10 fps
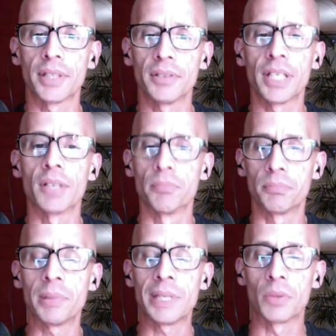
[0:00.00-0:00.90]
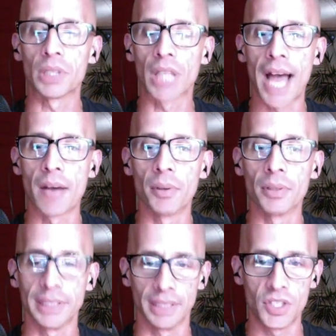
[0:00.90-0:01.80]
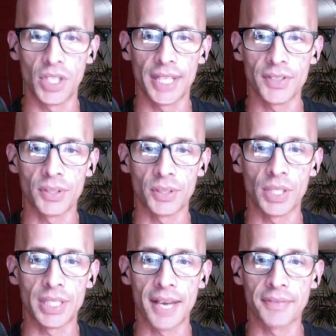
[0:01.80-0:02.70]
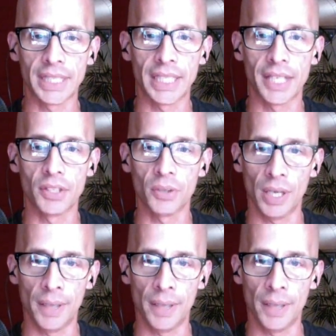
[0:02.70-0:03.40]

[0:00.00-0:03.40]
They're pretty reliable and legit, so you can definitely get your